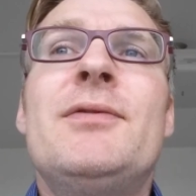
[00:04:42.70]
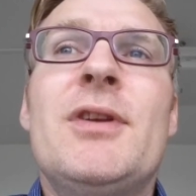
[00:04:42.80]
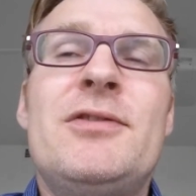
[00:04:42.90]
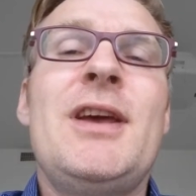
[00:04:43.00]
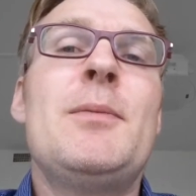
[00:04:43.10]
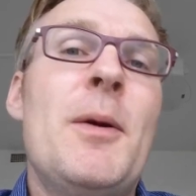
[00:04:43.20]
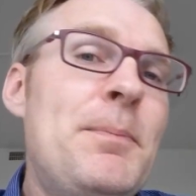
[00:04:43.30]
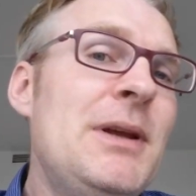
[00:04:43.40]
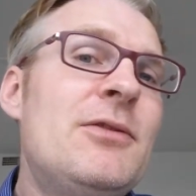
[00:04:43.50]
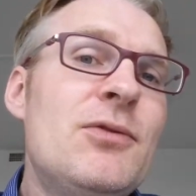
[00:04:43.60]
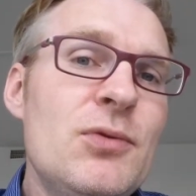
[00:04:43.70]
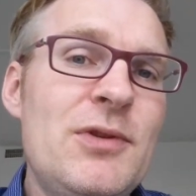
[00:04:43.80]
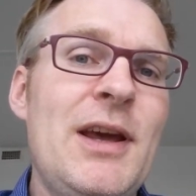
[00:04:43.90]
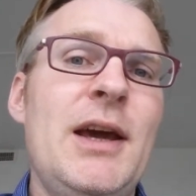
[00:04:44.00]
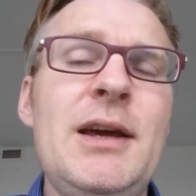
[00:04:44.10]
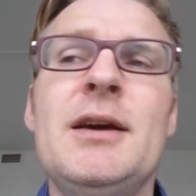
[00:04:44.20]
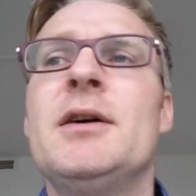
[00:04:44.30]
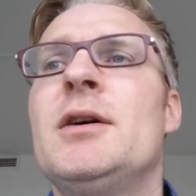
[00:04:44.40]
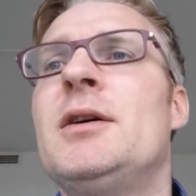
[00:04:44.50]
if the same repeats today,